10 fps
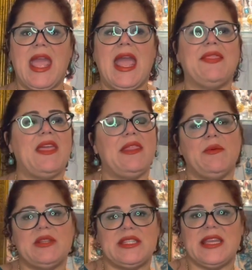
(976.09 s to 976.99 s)
And then there
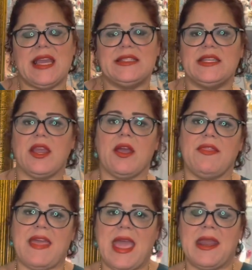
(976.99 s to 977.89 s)
was the idea
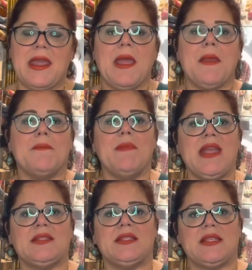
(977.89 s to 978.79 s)
that
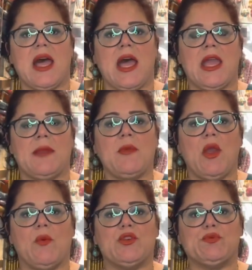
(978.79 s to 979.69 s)
men's time
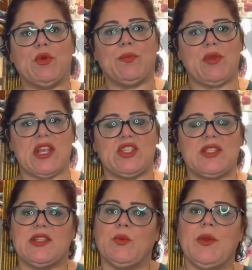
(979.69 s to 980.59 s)
was more precious
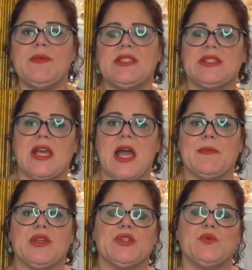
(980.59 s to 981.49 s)
than women's time
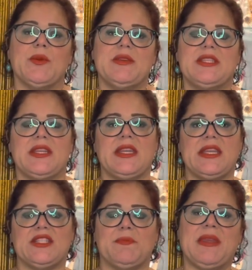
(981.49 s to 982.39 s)
because women didn't
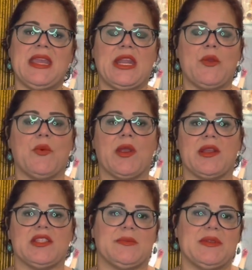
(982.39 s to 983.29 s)
need to be
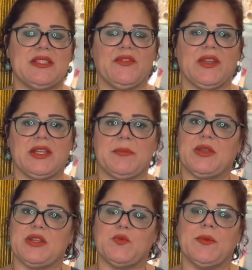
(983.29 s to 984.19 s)
anywhere specifically
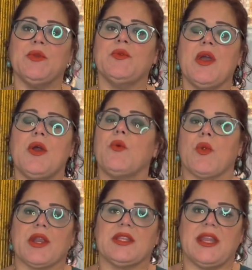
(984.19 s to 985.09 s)
because women
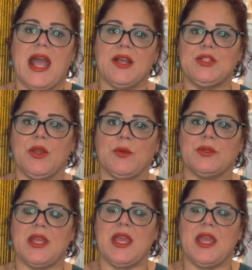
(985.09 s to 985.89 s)
worked in the household.